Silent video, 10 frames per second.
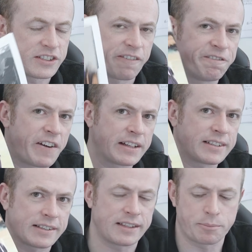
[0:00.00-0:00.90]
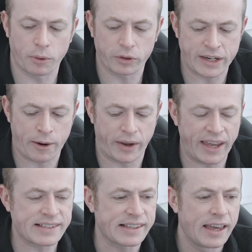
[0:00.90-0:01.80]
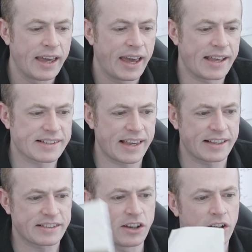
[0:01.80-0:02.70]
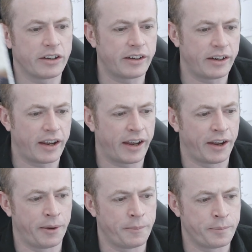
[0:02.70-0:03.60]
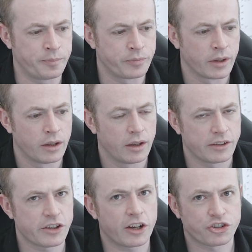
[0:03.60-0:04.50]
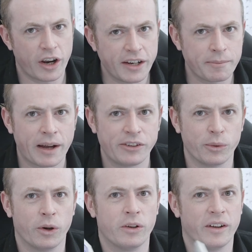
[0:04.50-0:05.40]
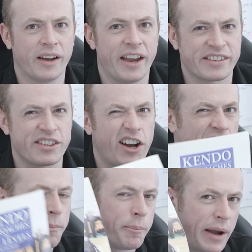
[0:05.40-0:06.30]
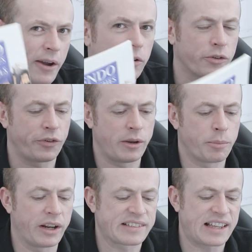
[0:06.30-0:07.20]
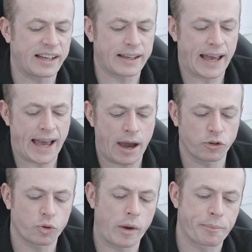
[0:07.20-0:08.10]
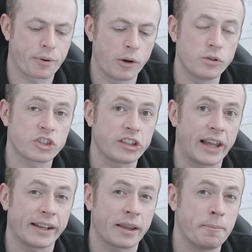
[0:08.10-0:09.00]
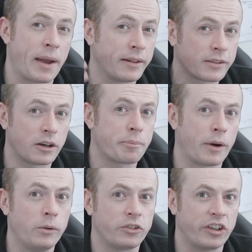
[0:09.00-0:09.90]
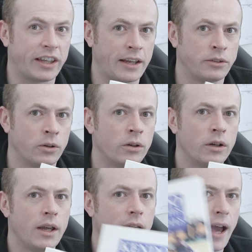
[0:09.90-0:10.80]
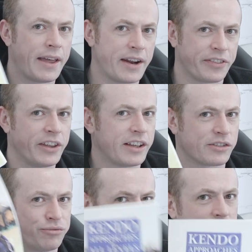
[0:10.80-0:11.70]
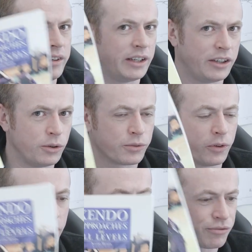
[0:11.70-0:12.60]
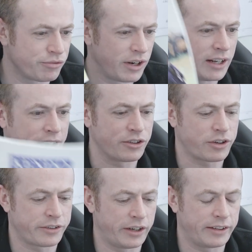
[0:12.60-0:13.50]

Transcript: It's a fantastic book. Now, it is, it's, it's not... Um, it's not a training manual. It's not a biography, but it's like how to approach, like the mental approach to Kendo. And I think it's really, really useful. It's really interesting.